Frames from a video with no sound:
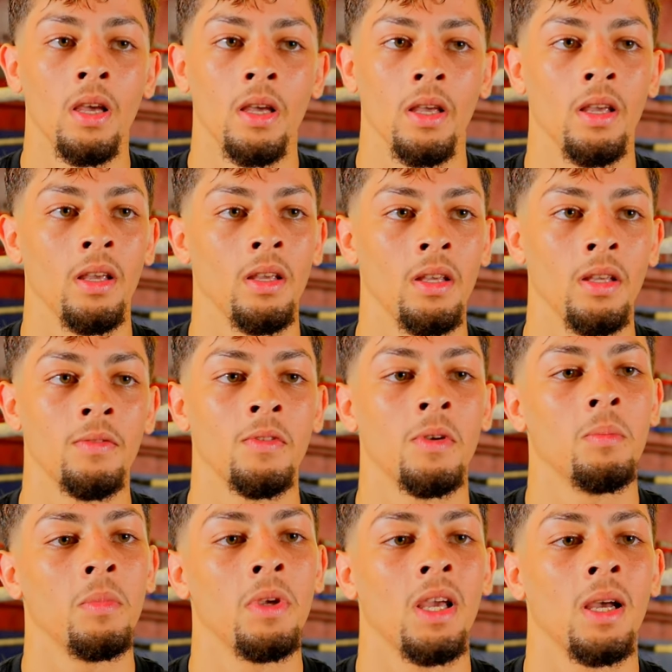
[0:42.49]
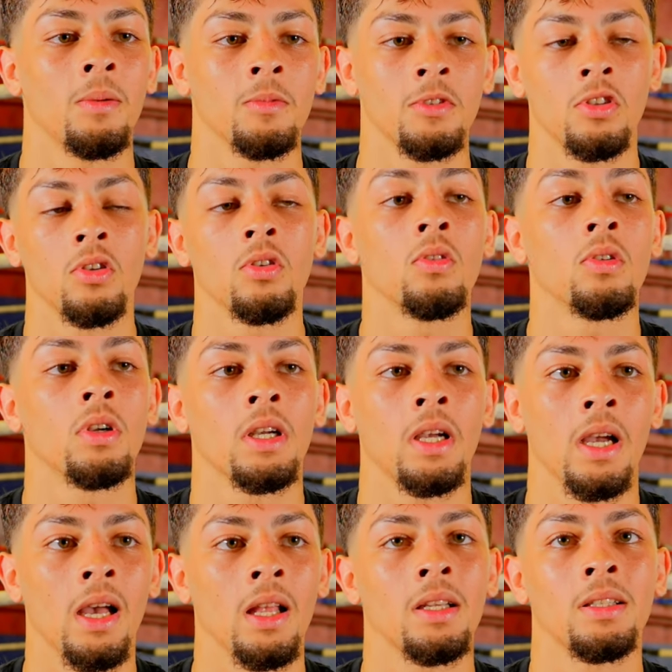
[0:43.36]
And even me, I'm still going to
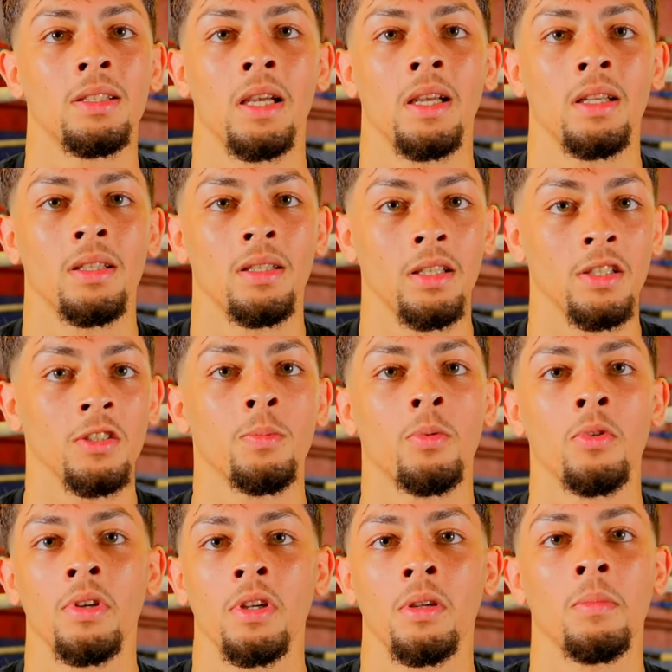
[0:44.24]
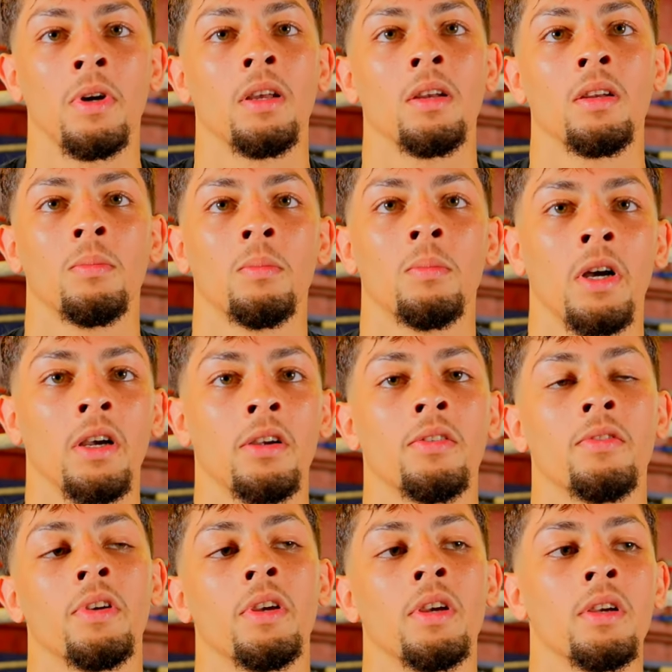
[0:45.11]
college at this point in my, my
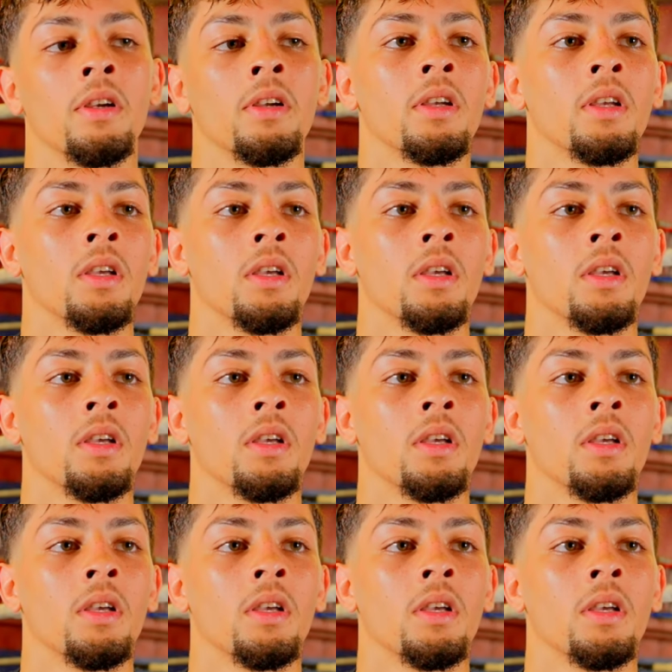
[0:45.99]
career.